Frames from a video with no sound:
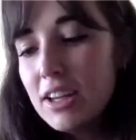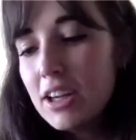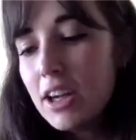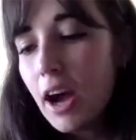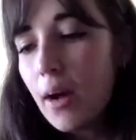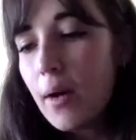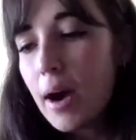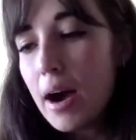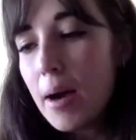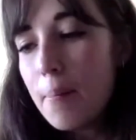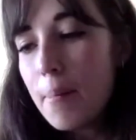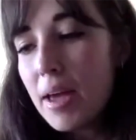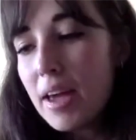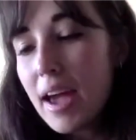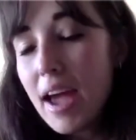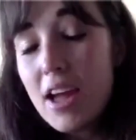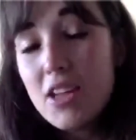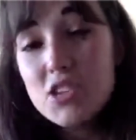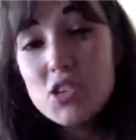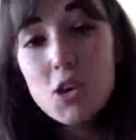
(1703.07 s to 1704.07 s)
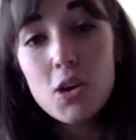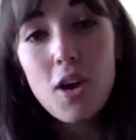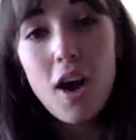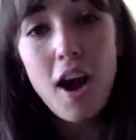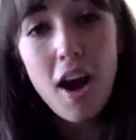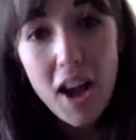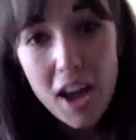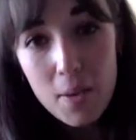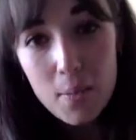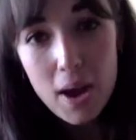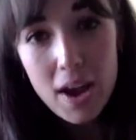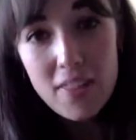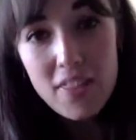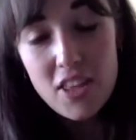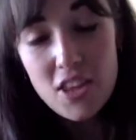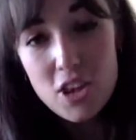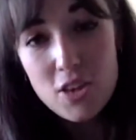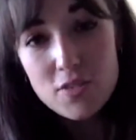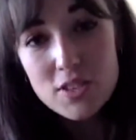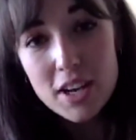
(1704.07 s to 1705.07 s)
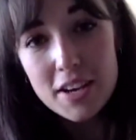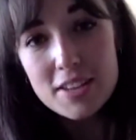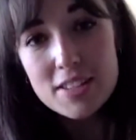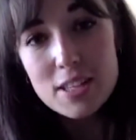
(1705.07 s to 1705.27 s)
go out and make a hedgehog highway, then you've done